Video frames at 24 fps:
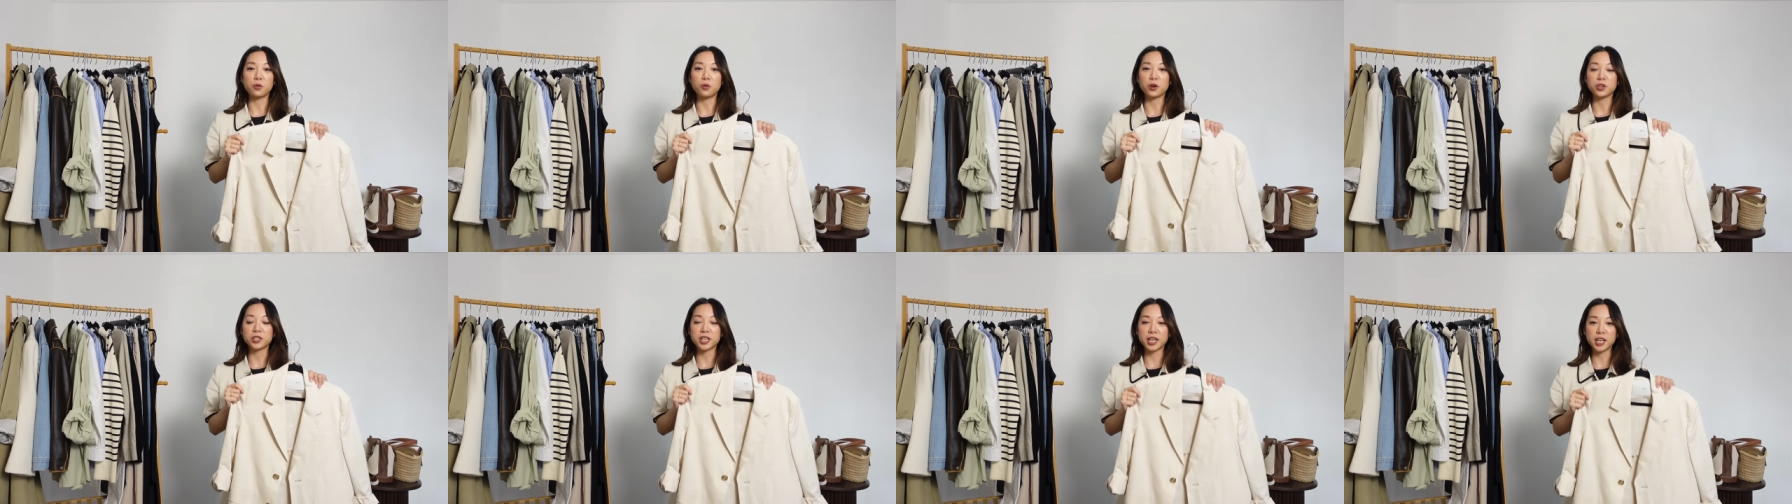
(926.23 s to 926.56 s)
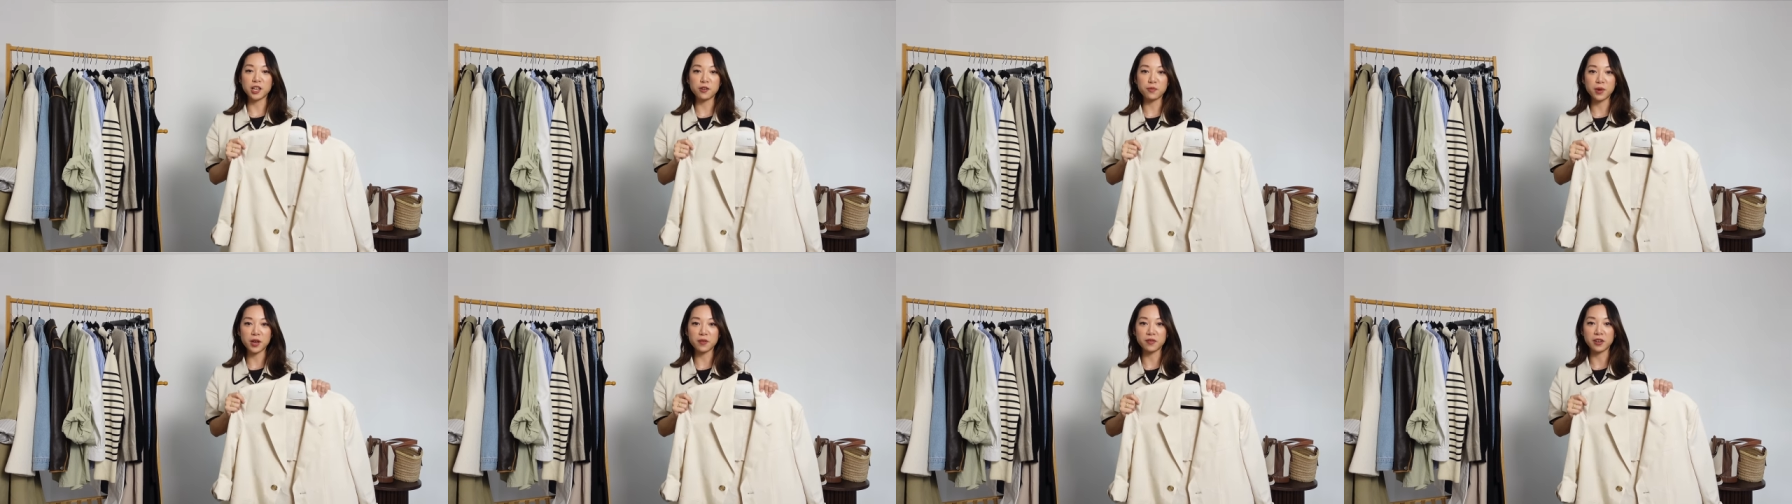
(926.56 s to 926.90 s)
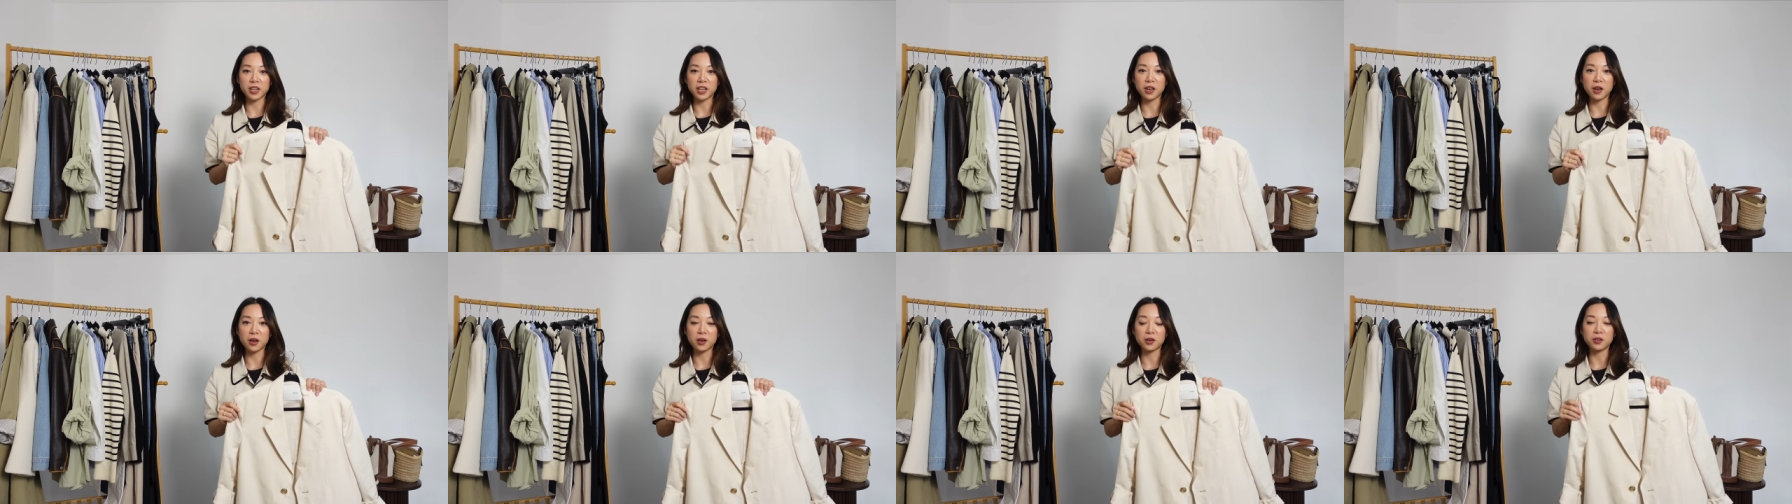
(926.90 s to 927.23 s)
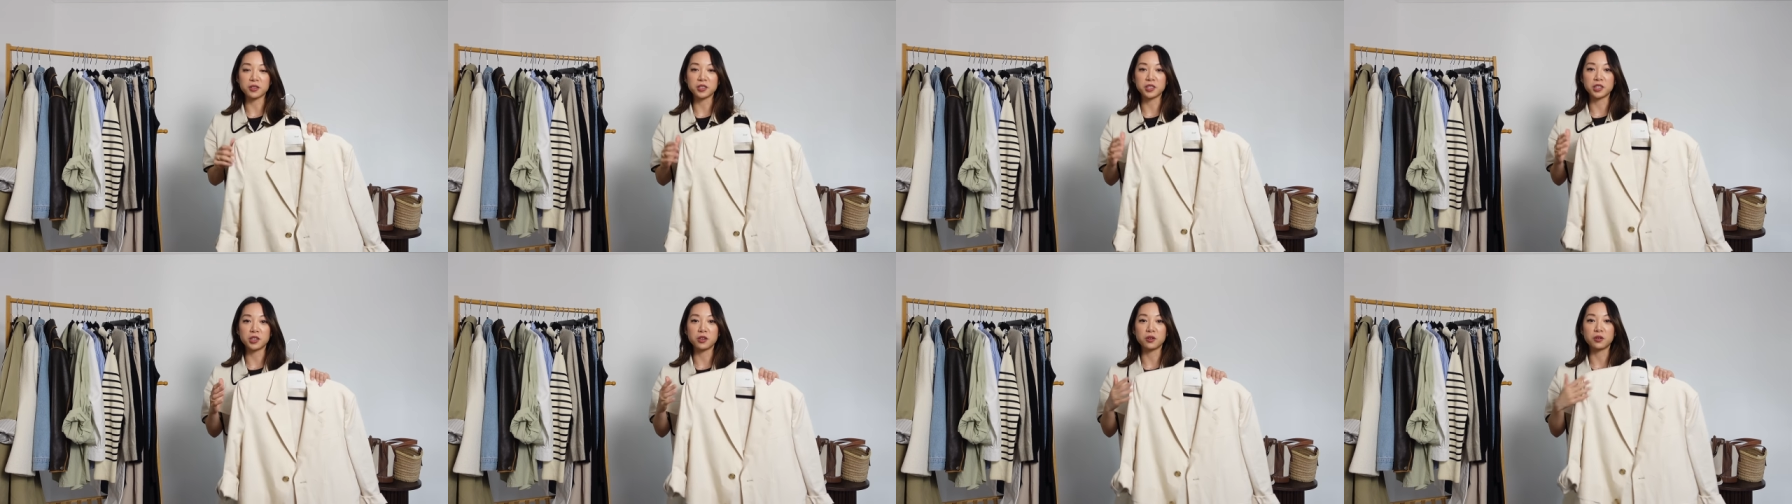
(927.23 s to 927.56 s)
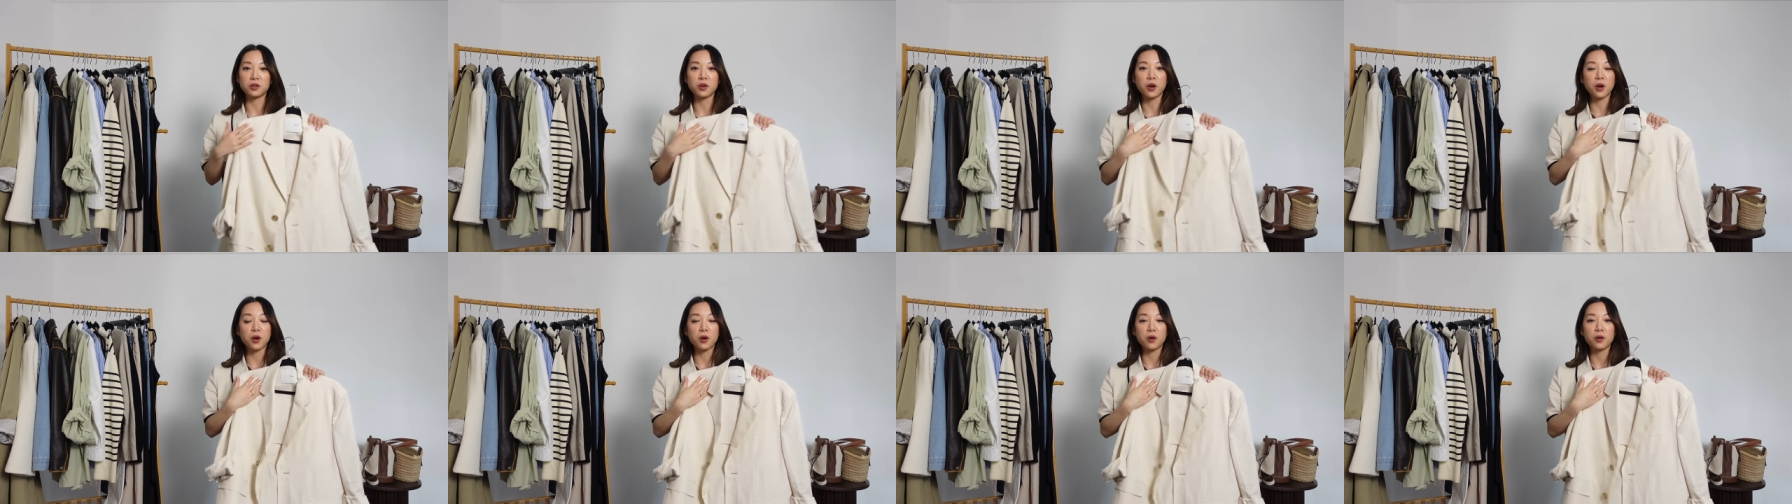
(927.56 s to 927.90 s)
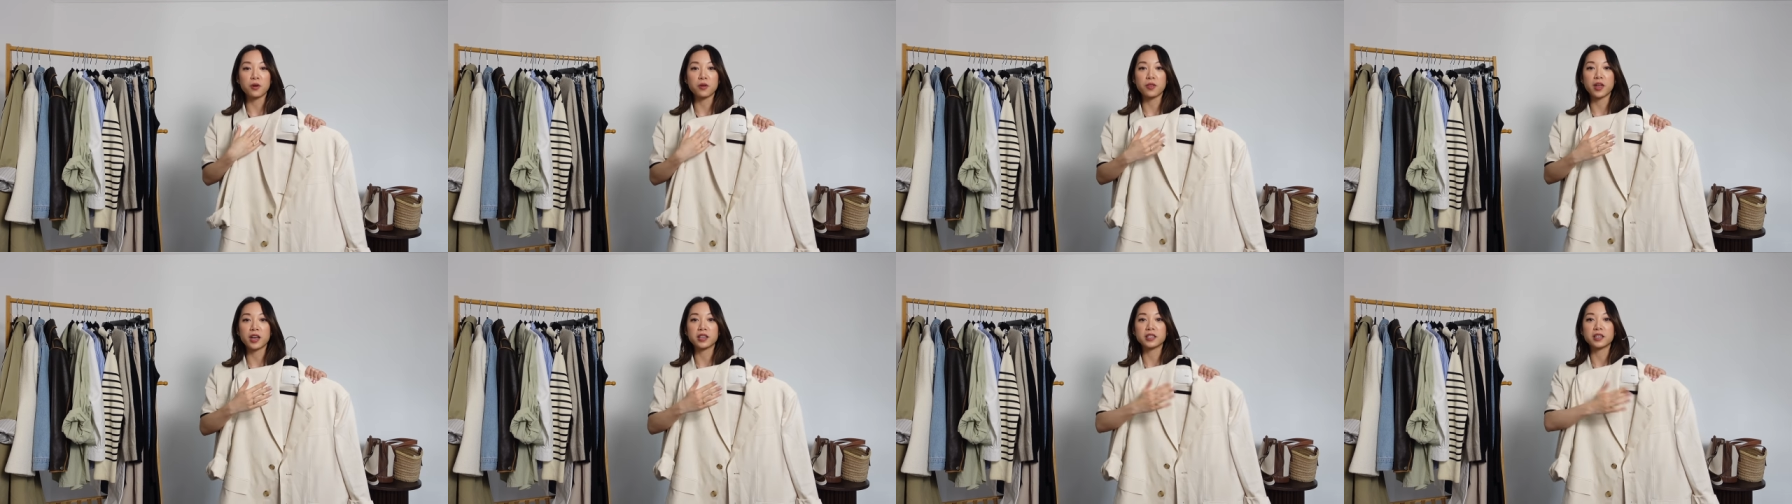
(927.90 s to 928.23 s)
watched any of my videos, you
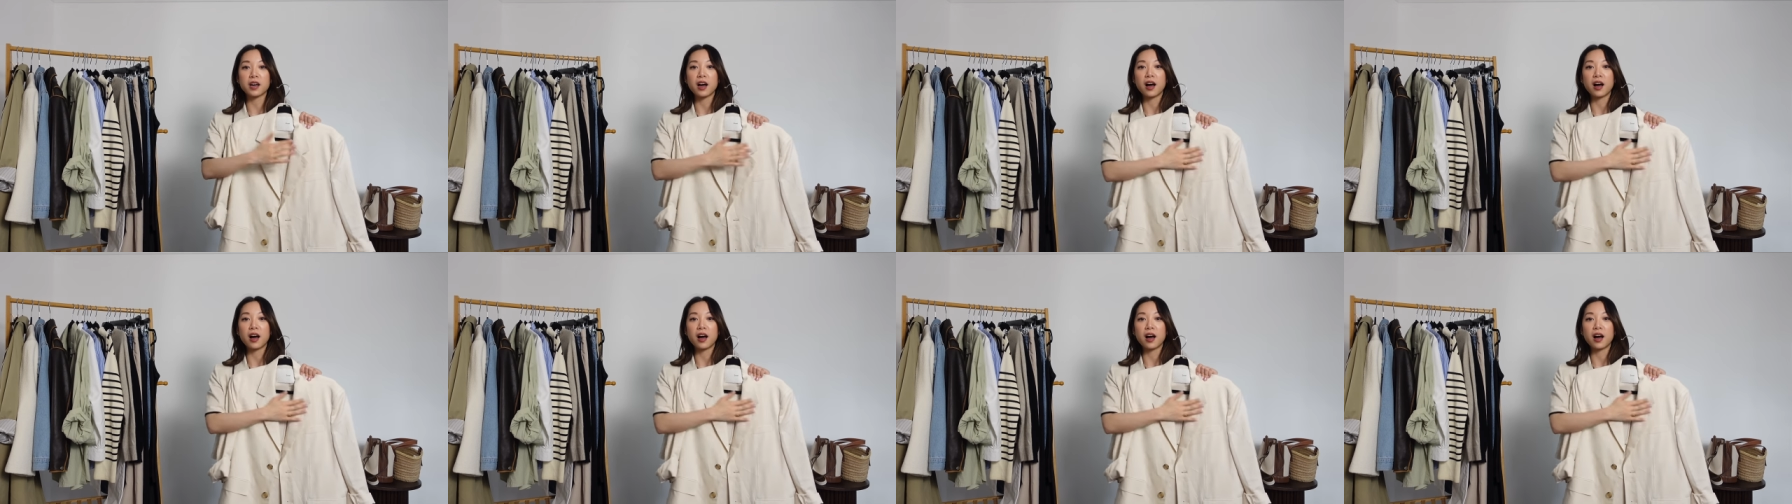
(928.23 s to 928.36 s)
know that